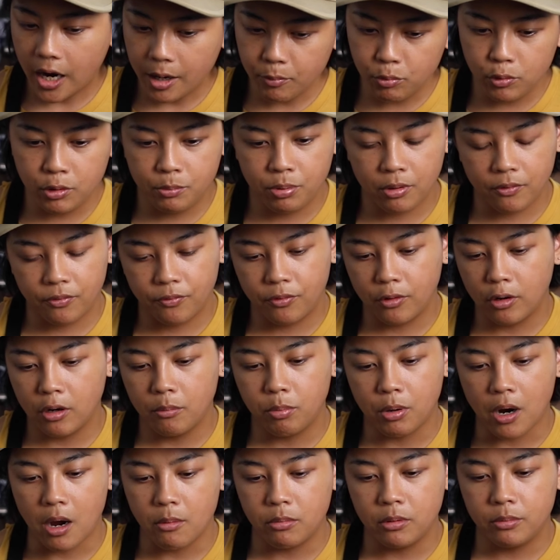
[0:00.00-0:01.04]
would prefer
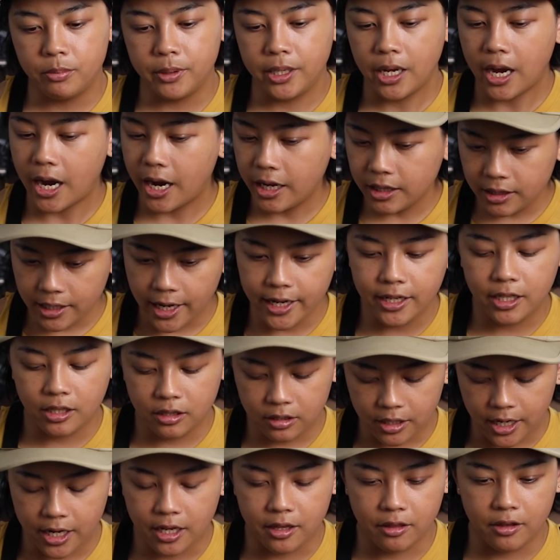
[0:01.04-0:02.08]
probably, I like it
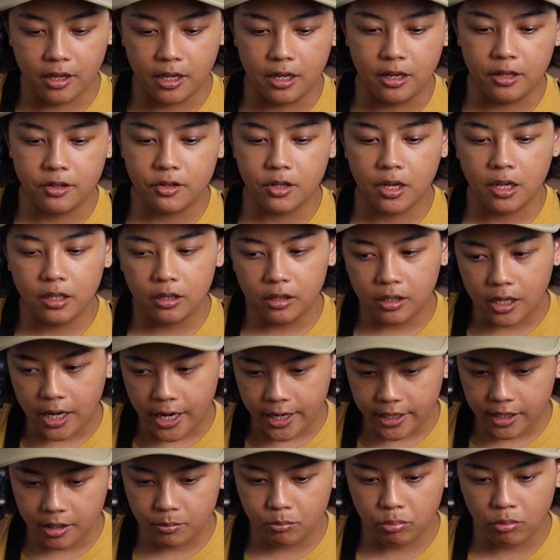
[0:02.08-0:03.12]
like this. I
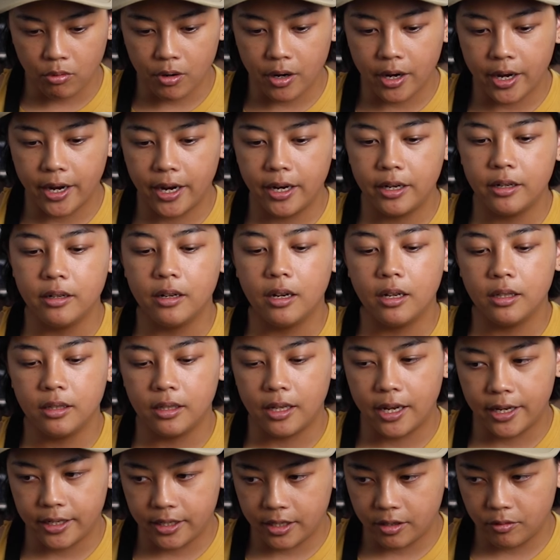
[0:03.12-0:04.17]
like it bright. I
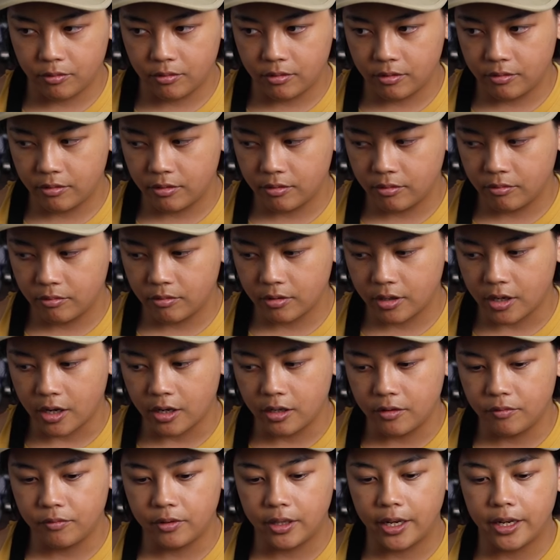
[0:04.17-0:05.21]
like it
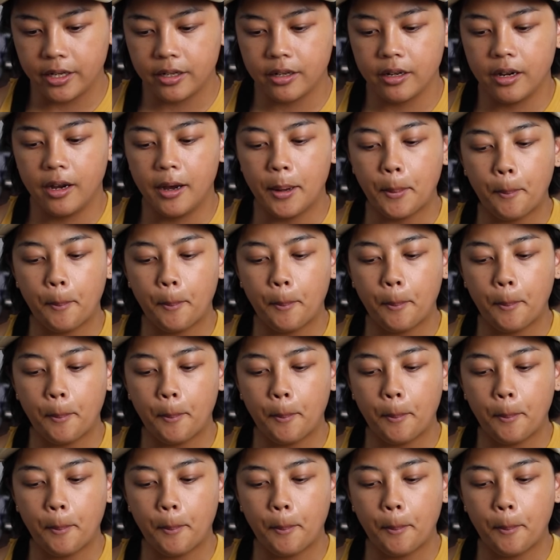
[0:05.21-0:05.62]
kind of like